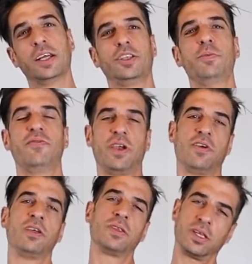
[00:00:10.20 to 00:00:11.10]
do me a
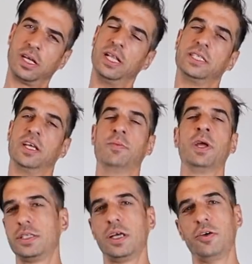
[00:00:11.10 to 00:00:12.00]
favour, click sub.
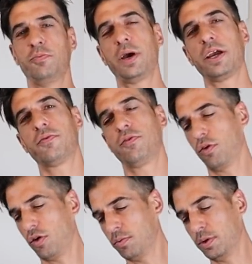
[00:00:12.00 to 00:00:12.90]
So back
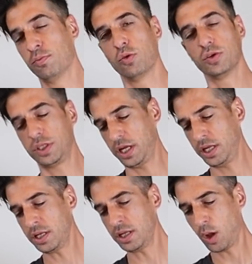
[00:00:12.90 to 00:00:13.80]
from
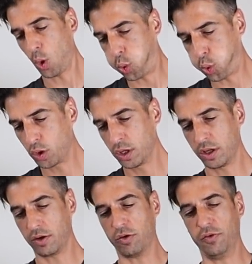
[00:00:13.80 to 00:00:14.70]
Morzine.
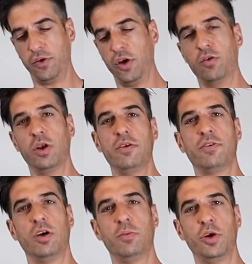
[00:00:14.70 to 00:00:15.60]
I've got fur all
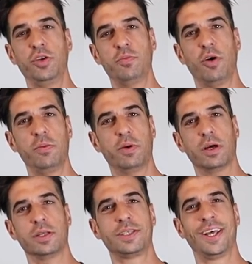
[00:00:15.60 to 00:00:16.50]
over like my new bike
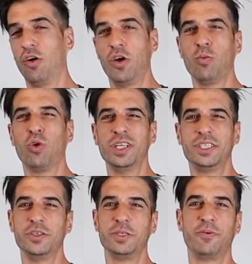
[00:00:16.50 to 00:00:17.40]
parts. I wanted
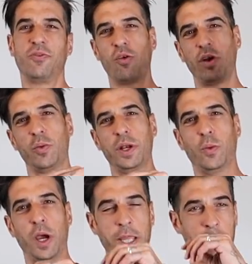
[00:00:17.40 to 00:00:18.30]
to do this before I went
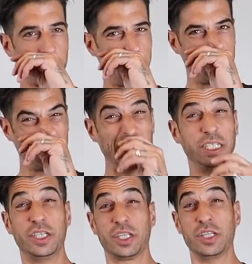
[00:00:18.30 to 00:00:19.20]
away, and I was
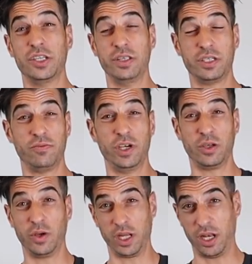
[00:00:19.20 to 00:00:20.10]
actually just going to do this really
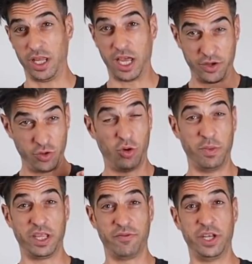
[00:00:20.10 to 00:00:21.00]
quickly and not
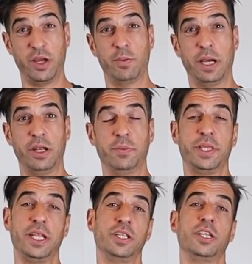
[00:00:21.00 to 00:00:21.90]
make a video about it, but
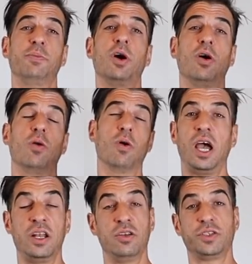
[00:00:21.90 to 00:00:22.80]
then I did a poll
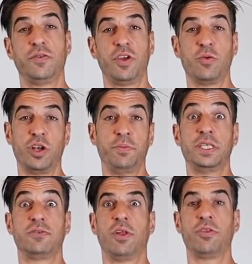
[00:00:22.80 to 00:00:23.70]
and lots of you wanted me
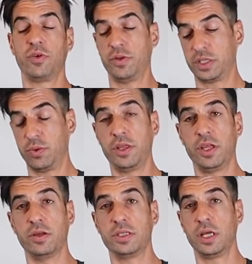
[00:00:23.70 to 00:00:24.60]
to run through this with
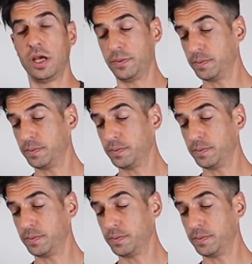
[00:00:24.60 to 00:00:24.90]
you. So